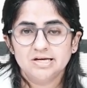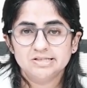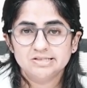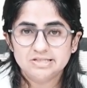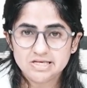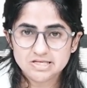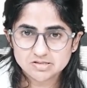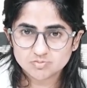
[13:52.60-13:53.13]

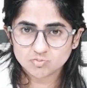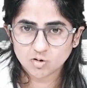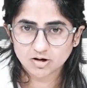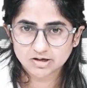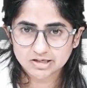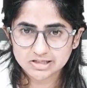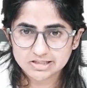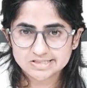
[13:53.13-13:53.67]
These
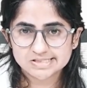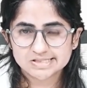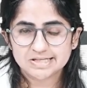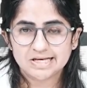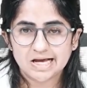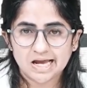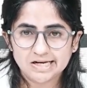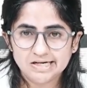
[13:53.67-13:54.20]
models
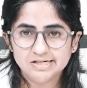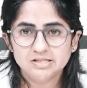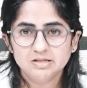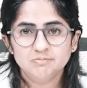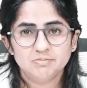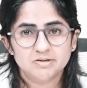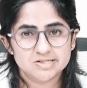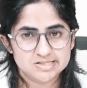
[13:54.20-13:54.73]
guide the
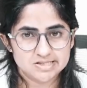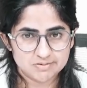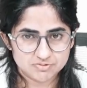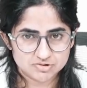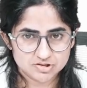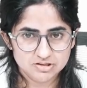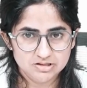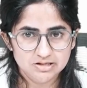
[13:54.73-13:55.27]

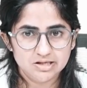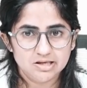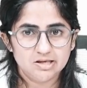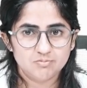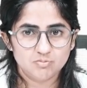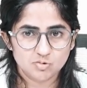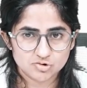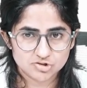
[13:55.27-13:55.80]
perception,
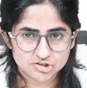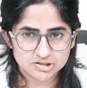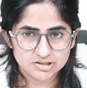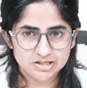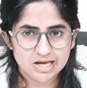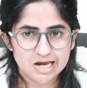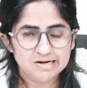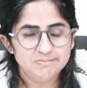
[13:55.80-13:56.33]

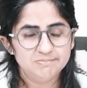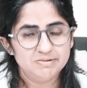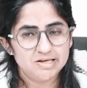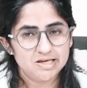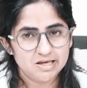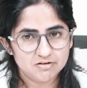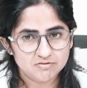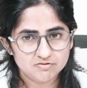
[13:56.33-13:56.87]
emotion, and
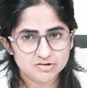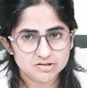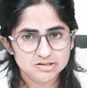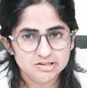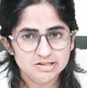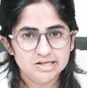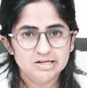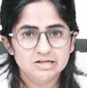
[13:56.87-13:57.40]
behavior
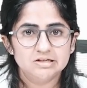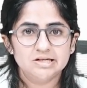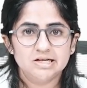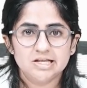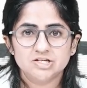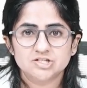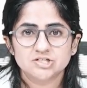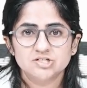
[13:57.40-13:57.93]
in
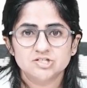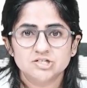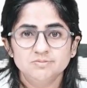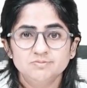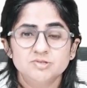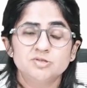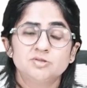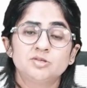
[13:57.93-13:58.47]

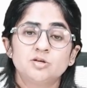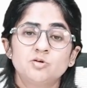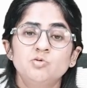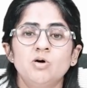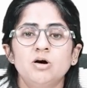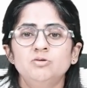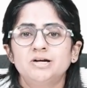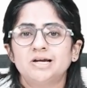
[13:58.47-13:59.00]
relationships
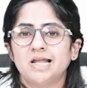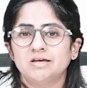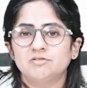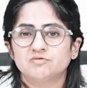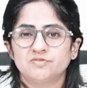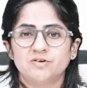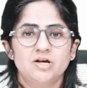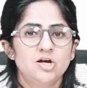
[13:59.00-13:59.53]
throughout
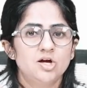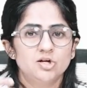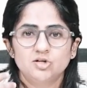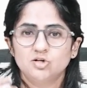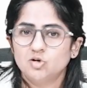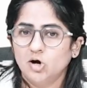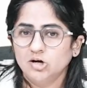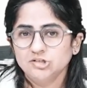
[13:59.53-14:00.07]
life,
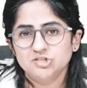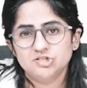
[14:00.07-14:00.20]
not